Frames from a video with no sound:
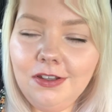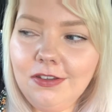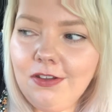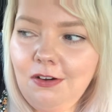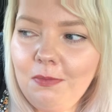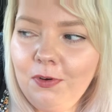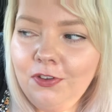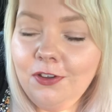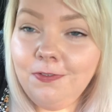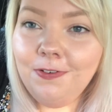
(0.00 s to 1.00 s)
So I
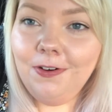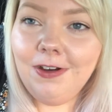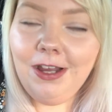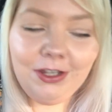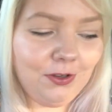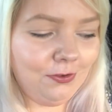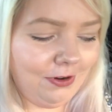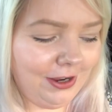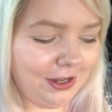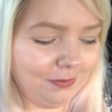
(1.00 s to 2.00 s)
must have like
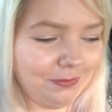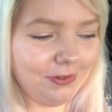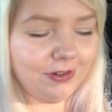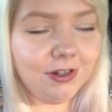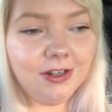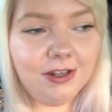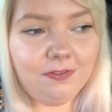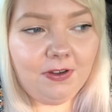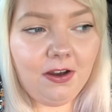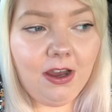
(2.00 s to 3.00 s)
crap.
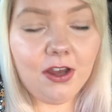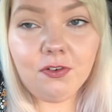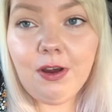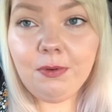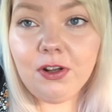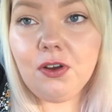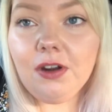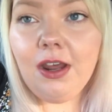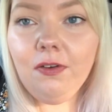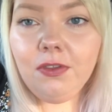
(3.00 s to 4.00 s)
Felt like crap when I
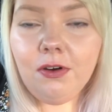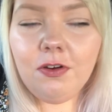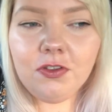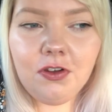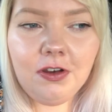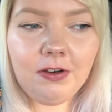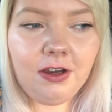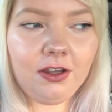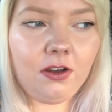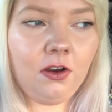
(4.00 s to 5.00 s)
got out though. I was ill
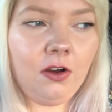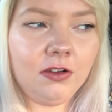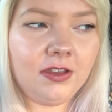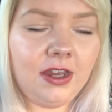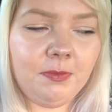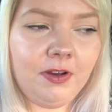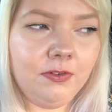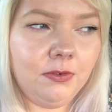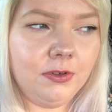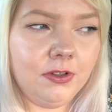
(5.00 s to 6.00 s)
like a long time
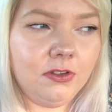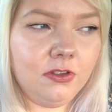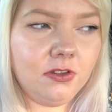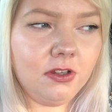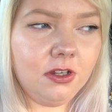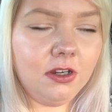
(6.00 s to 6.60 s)
afterwards.